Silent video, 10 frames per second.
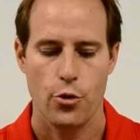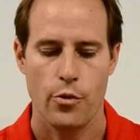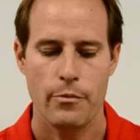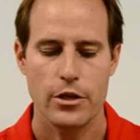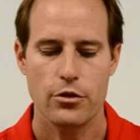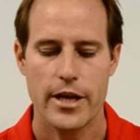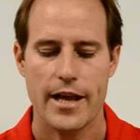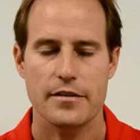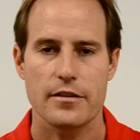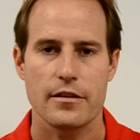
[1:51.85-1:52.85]
When we look
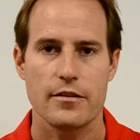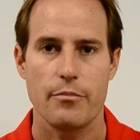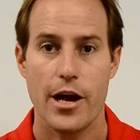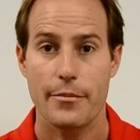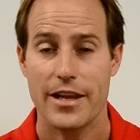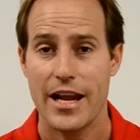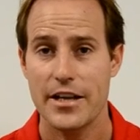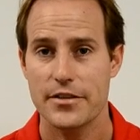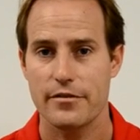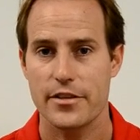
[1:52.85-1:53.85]
at the
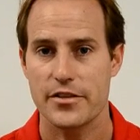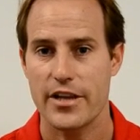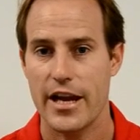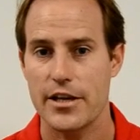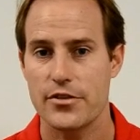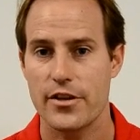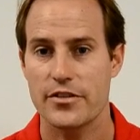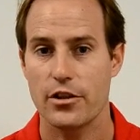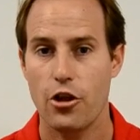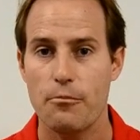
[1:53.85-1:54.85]
biomechanics of this age,
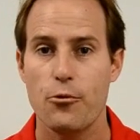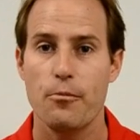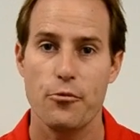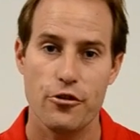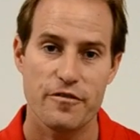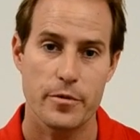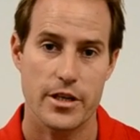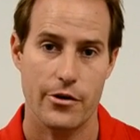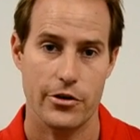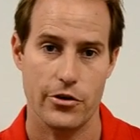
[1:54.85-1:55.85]
there's a lot more movement
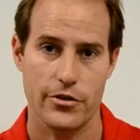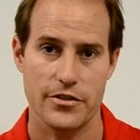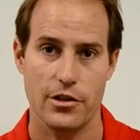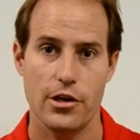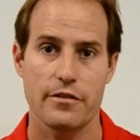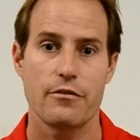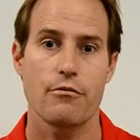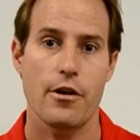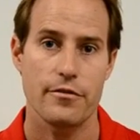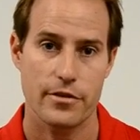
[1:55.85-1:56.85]
going on, there's a lot of
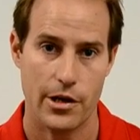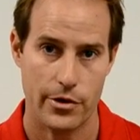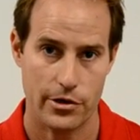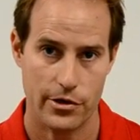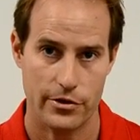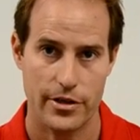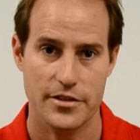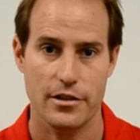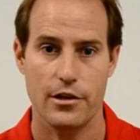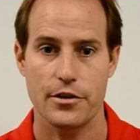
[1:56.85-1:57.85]
growth going on,
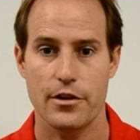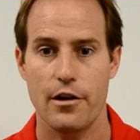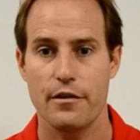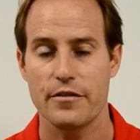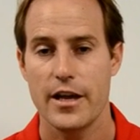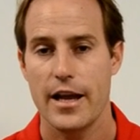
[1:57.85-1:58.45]
there's a lot of